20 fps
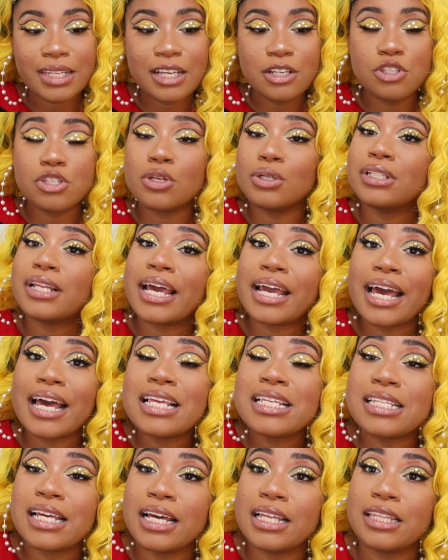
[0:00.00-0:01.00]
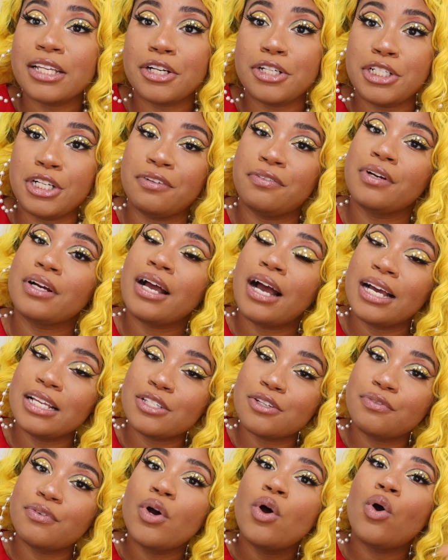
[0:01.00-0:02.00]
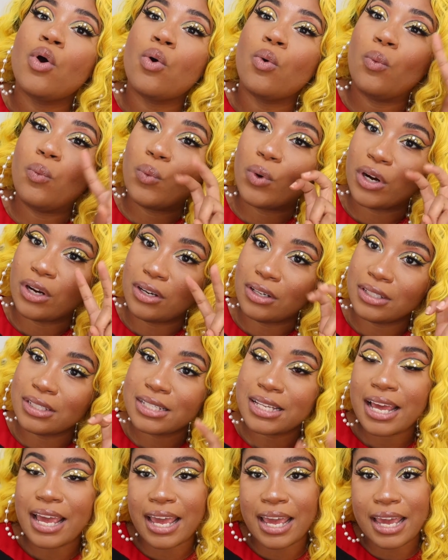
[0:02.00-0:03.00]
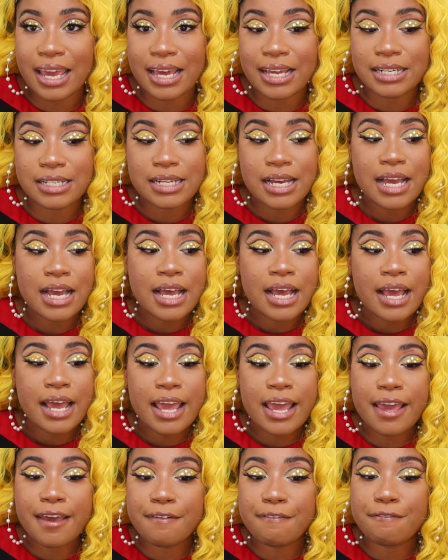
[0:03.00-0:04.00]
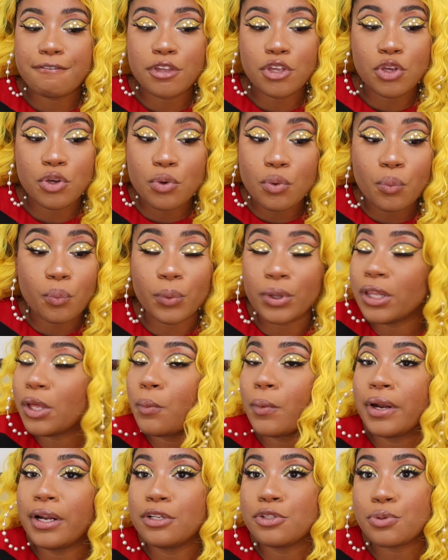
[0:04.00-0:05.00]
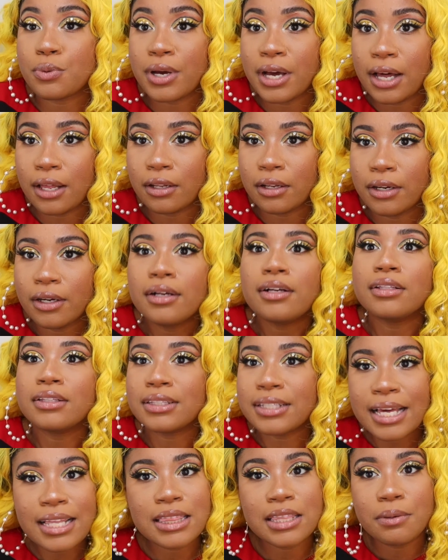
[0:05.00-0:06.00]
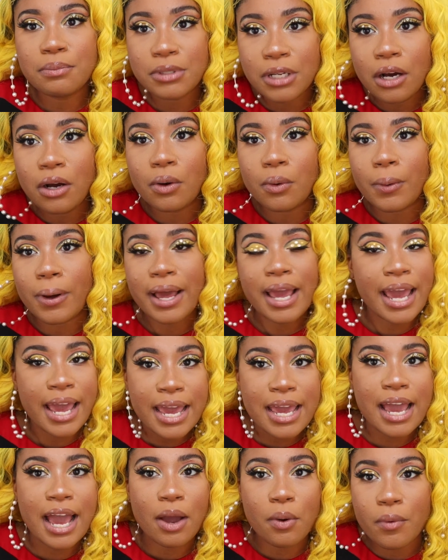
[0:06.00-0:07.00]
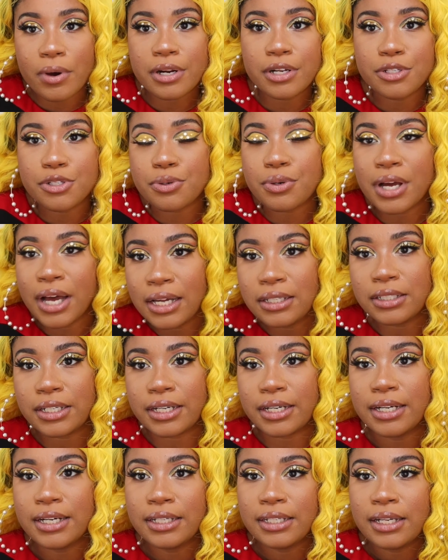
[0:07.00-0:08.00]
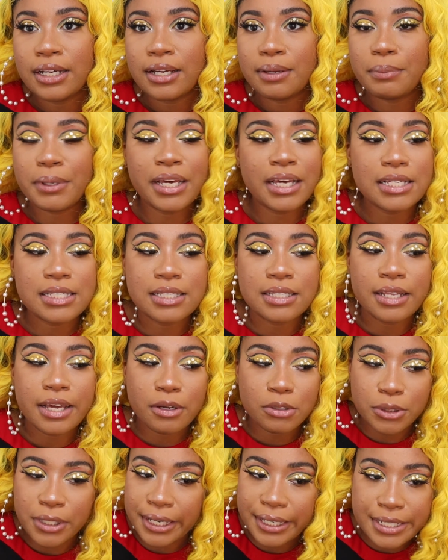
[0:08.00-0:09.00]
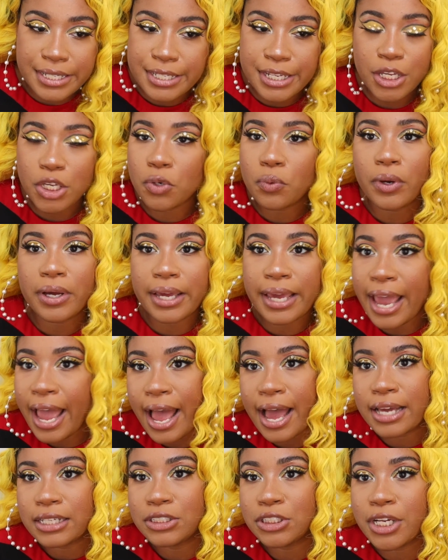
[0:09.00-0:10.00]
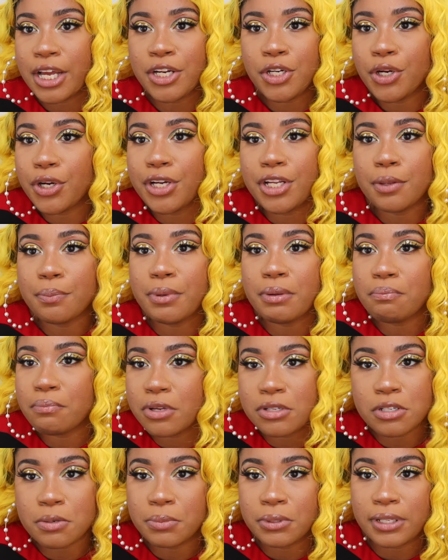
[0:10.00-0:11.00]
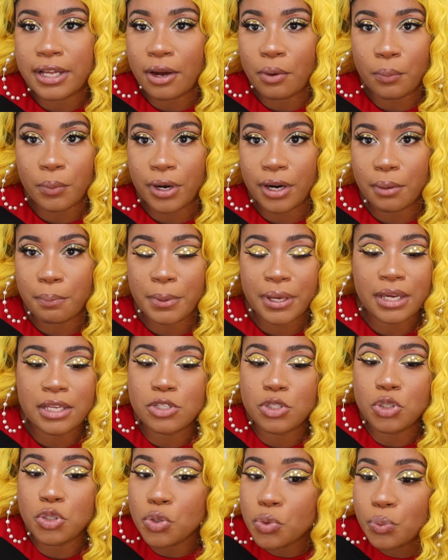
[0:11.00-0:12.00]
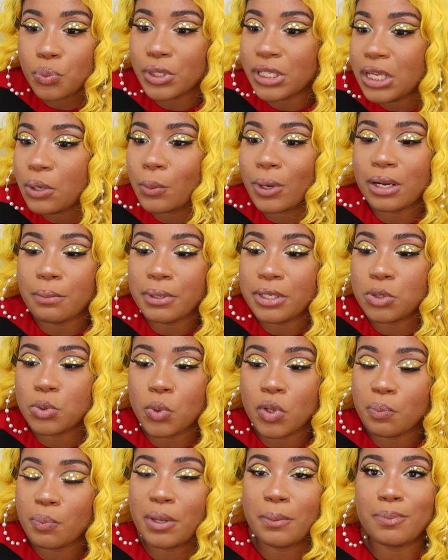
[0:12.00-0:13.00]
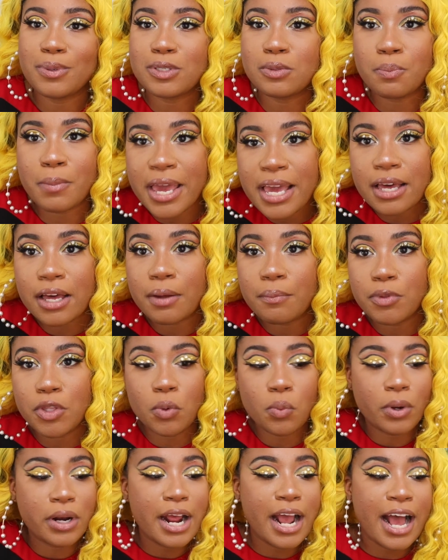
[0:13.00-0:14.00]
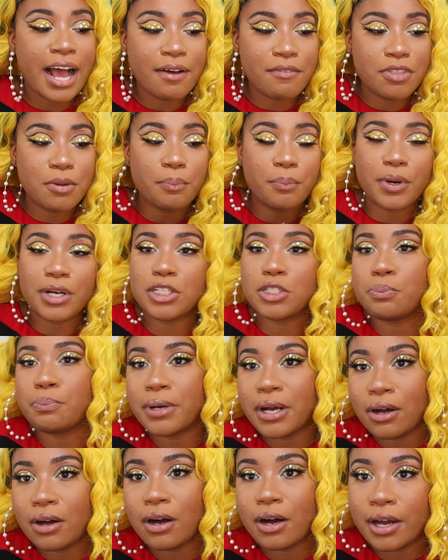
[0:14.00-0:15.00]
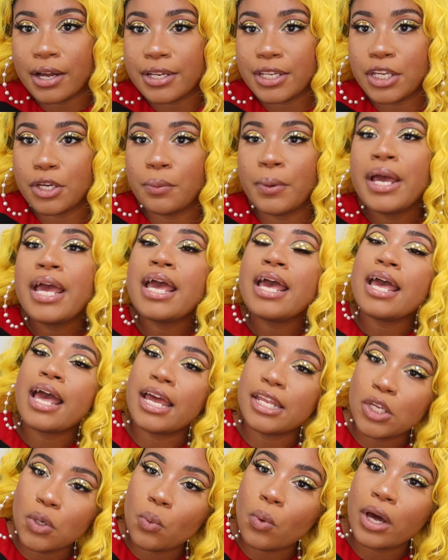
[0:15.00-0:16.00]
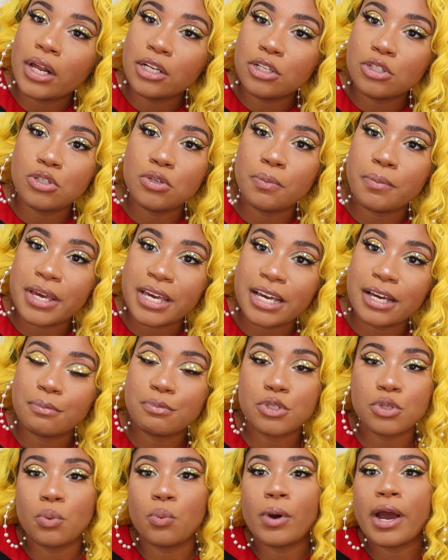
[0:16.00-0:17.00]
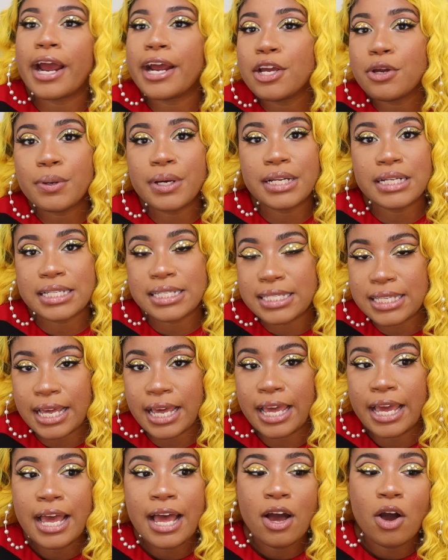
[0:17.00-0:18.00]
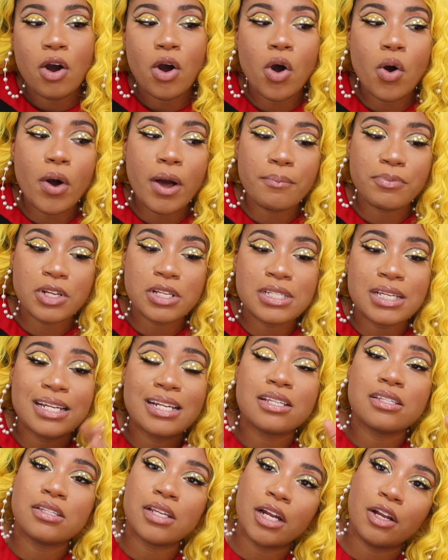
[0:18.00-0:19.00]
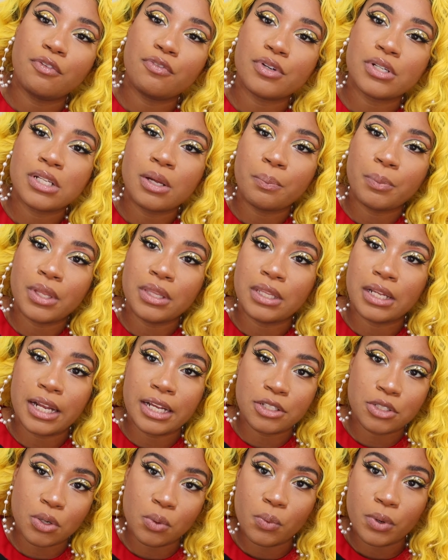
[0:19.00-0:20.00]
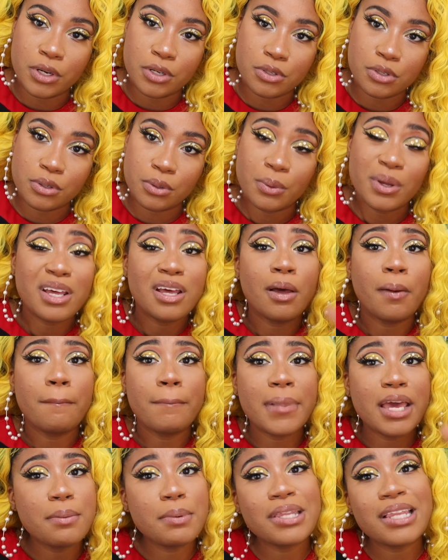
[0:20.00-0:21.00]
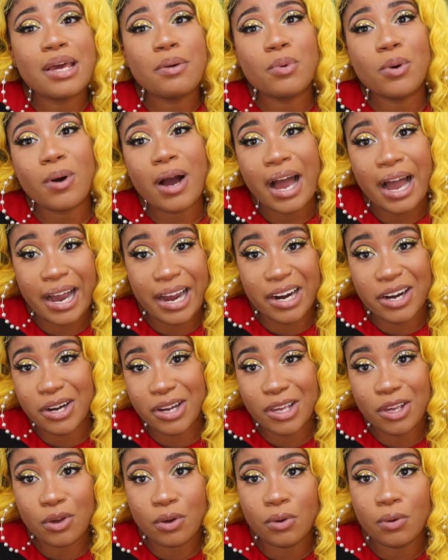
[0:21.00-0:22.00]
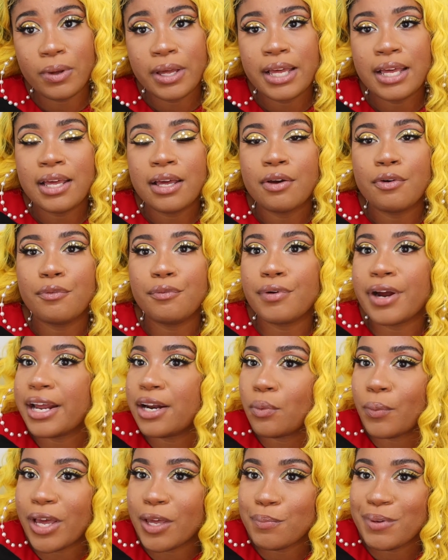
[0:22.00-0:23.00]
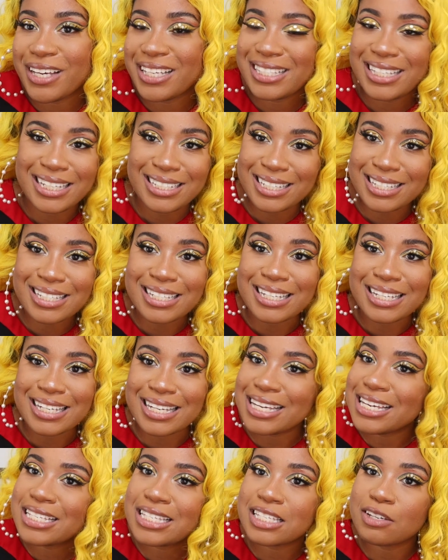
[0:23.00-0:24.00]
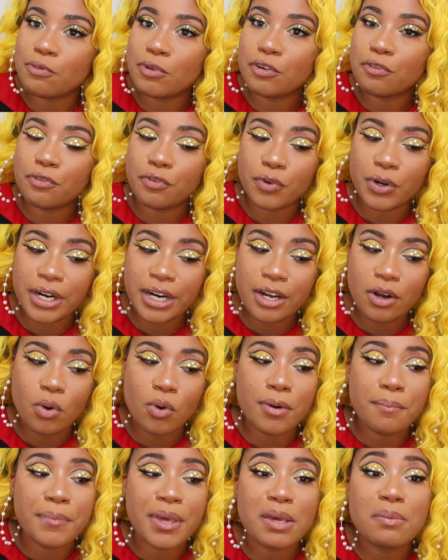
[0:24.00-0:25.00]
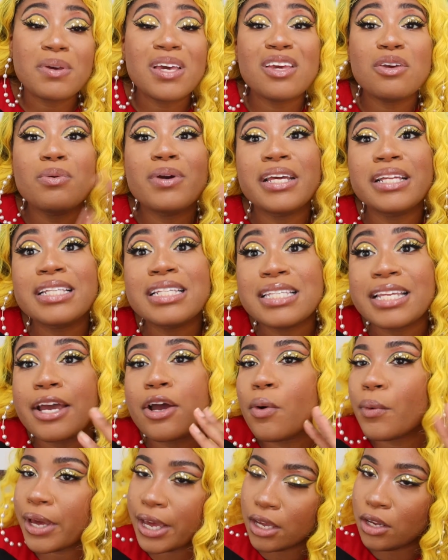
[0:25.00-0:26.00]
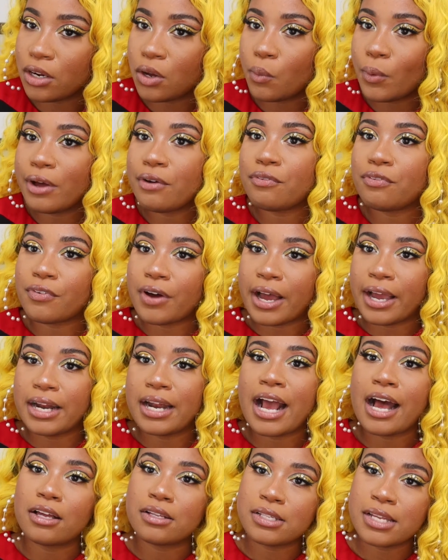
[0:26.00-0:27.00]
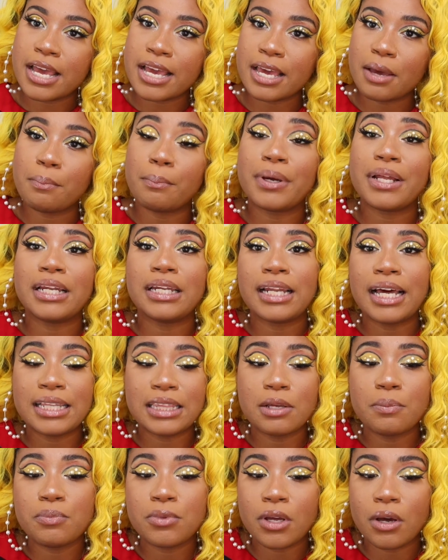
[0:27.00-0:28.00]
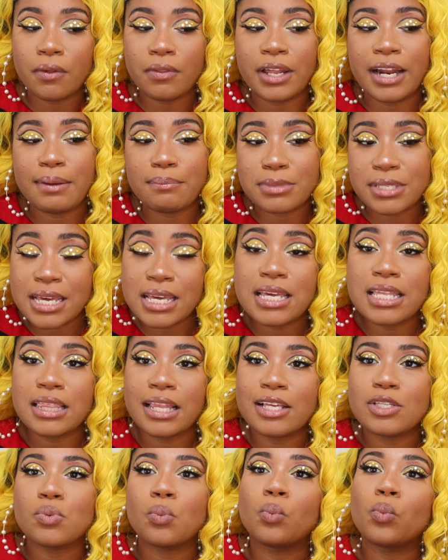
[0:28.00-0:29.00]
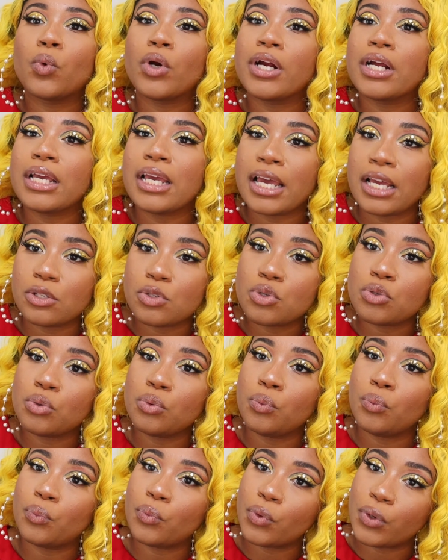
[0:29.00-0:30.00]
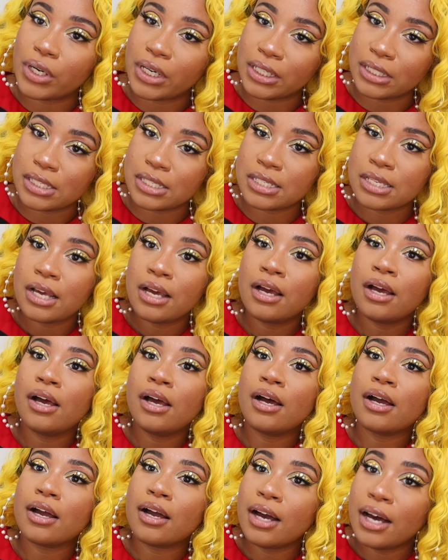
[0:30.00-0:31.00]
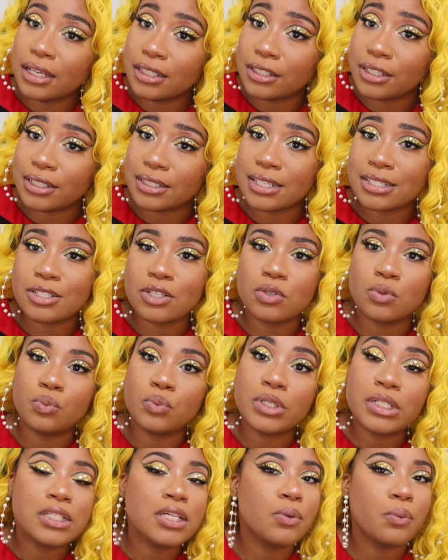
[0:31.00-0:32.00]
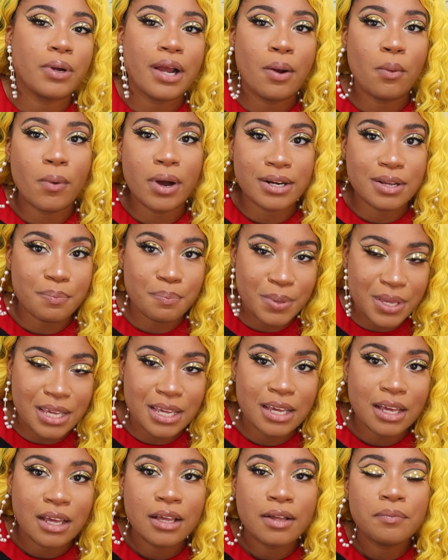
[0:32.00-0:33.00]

So like I said, there are different kinds of worlds, and if you really want to do color, let them know, hey, I want to do color, because they'll try to stick you on cash and you're going to be miserable at work because you really want to be doing people's makeup. You want to have the brush belt on you and you want to do makeup. So why are you going to say, oh, I'm just going to settle for something that I don't want to do? Maybe they won't hire you right away because they just need someone for it. Or maybe you can say, okay, you know what, fine, I'll take it, but let them know that I'm taking this working towards color. This is really where I want to be.